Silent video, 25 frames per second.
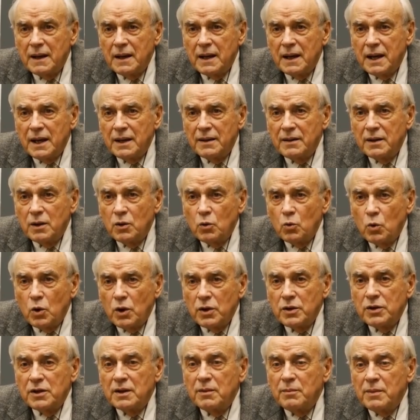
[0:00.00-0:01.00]
At the
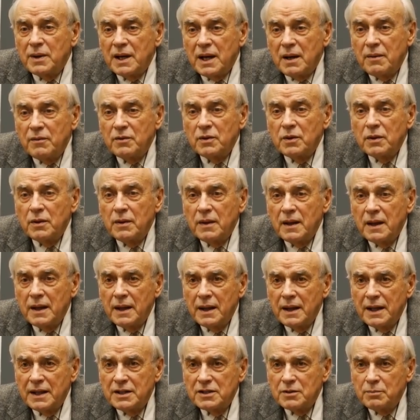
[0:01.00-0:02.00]
quantum level,
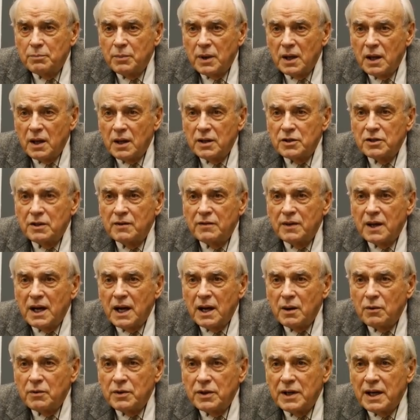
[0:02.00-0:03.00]
it's part of
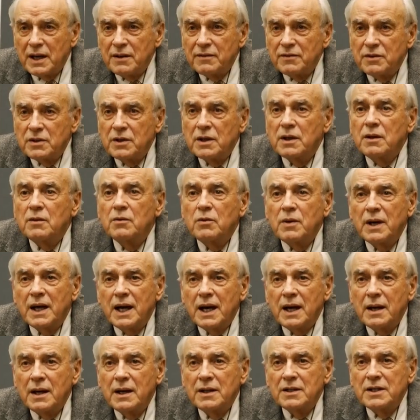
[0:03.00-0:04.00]
how definite
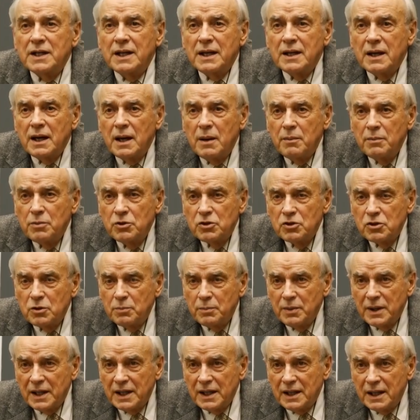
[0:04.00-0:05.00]
reality comes to
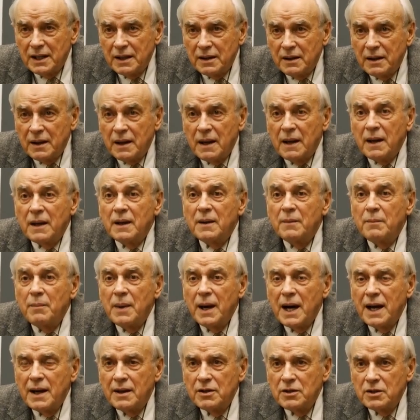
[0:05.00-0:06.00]
be.
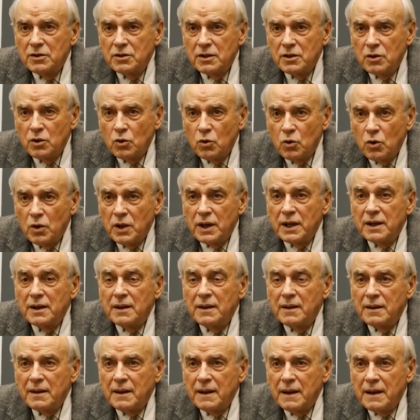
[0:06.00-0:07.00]
Back to the coin,
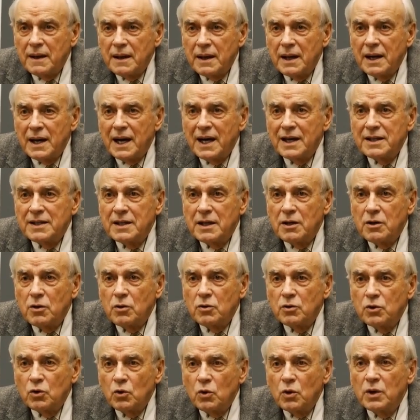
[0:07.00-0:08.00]
classical
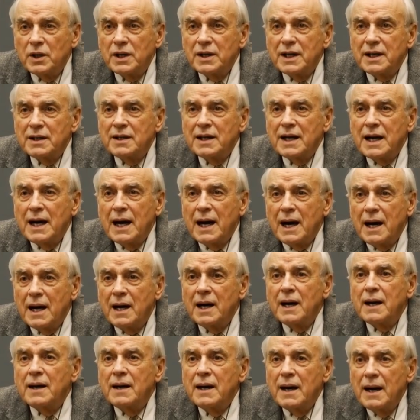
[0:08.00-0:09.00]
coin in the
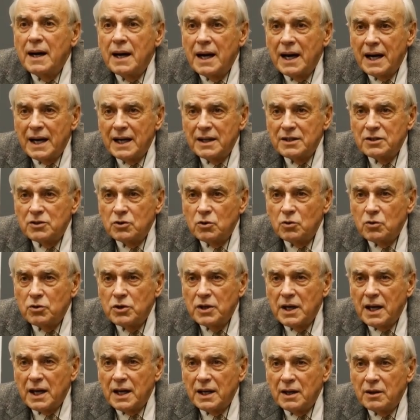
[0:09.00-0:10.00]
air, heads or
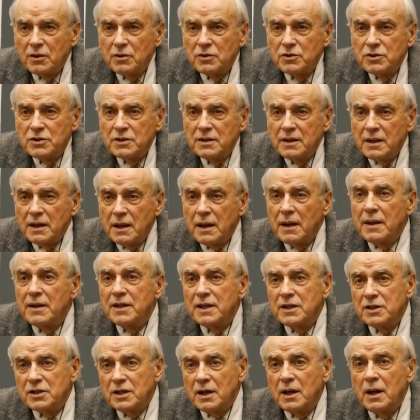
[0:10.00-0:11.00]
tails,
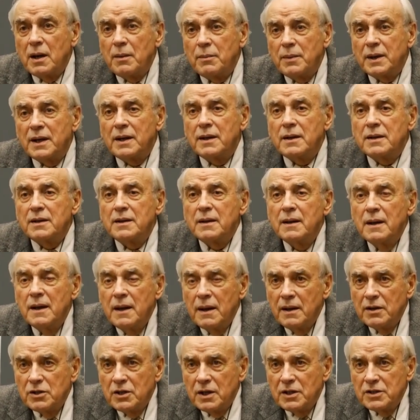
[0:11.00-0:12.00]
determined,
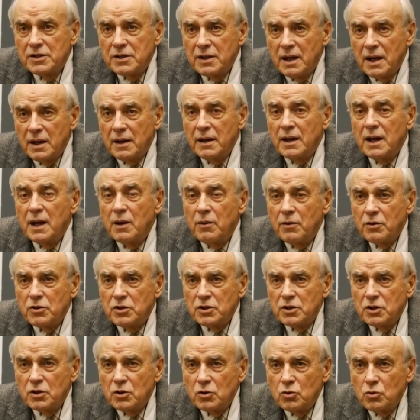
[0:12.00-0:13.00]
just unknown to
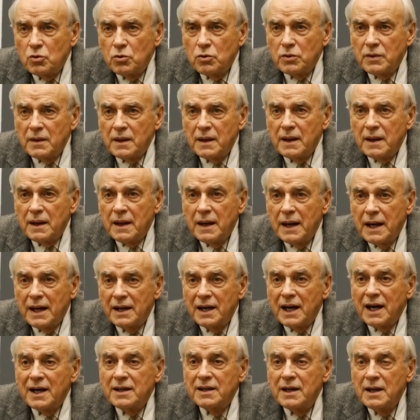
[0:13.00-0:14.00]
you. It
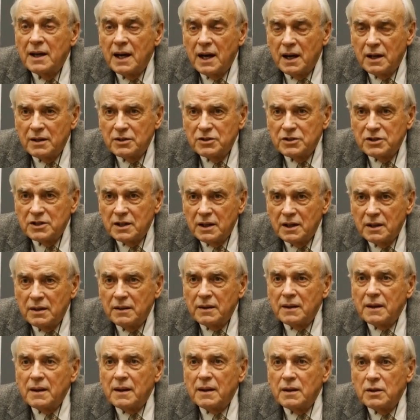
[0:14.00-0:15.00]
has an answer.
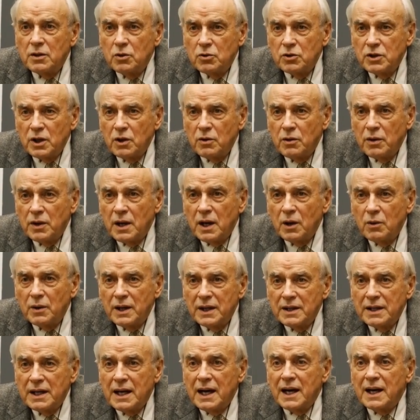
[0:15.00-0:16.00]
You don't know
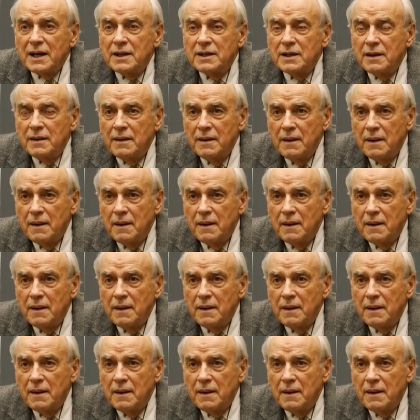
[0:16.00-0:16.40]
it yet.